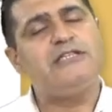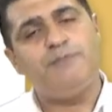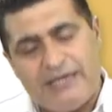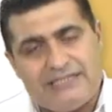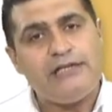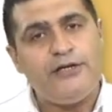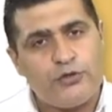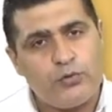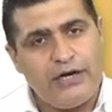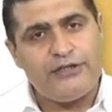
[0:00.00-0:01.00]
basically a
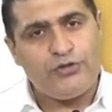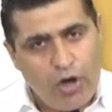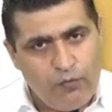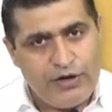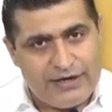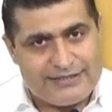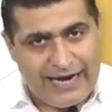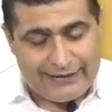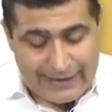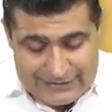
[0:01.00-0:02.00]
tone at the top. We
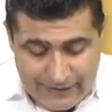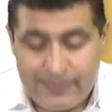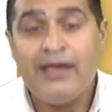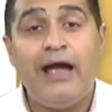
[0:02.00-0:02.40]
understand that, sir.